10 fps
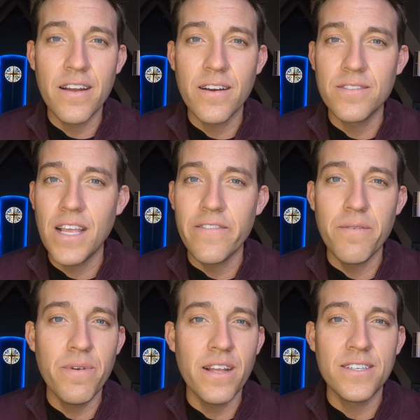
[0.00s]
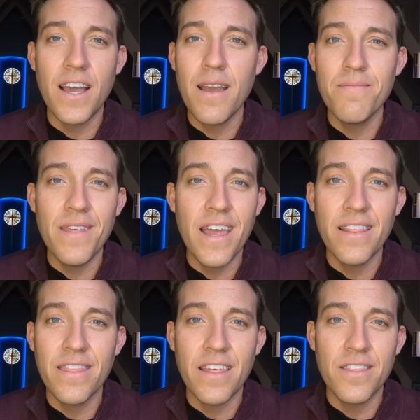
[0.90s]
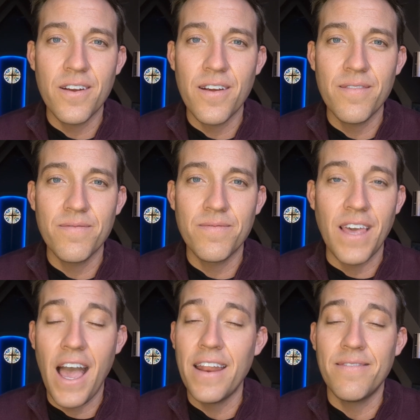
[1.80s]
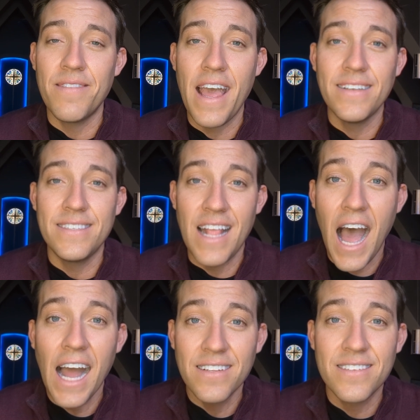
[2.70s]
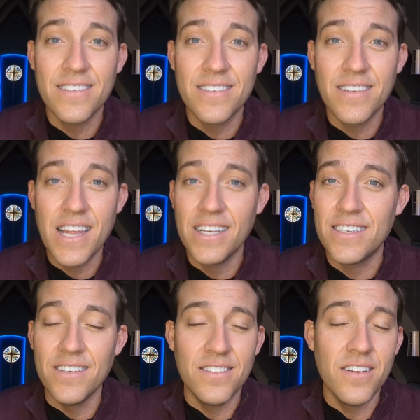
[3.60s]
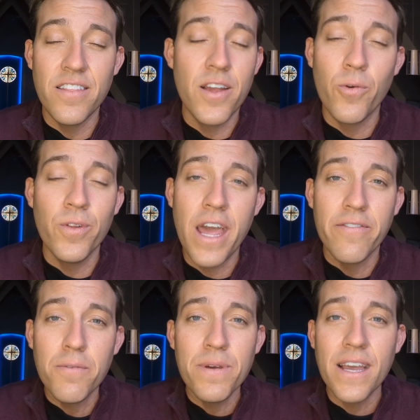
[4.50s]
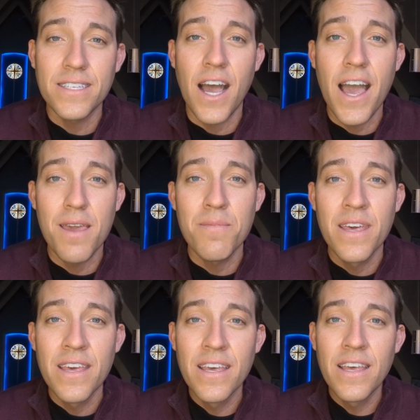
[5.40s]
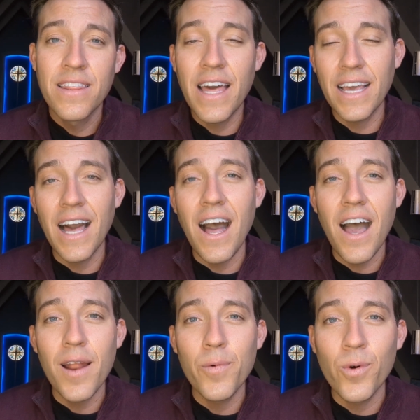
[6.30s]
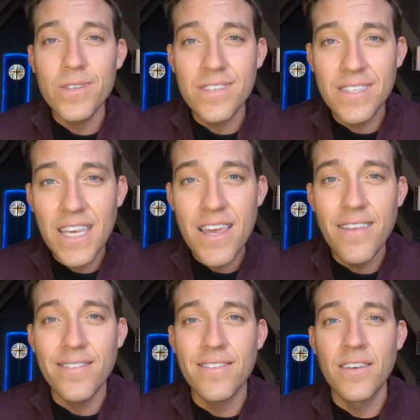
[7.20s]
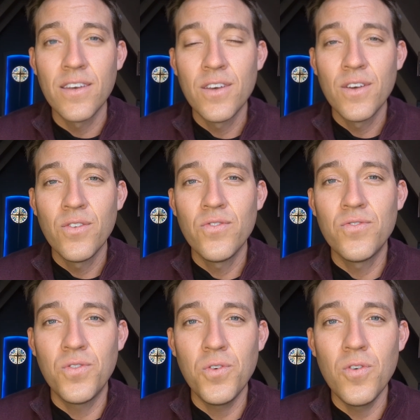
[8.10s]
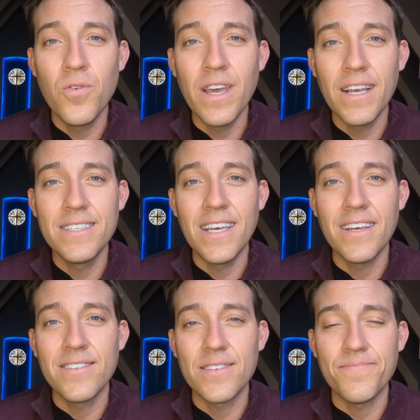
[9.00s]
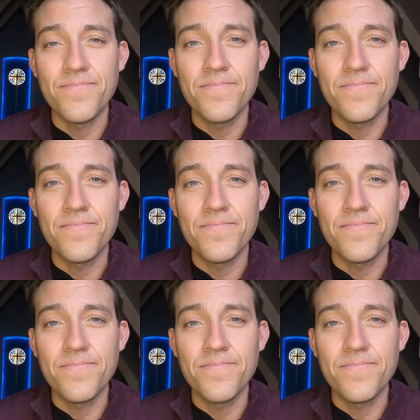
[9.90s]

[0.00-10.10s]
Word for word: There has never been a time that, that there God has not existed, and there will never be a time that God will cease to exist.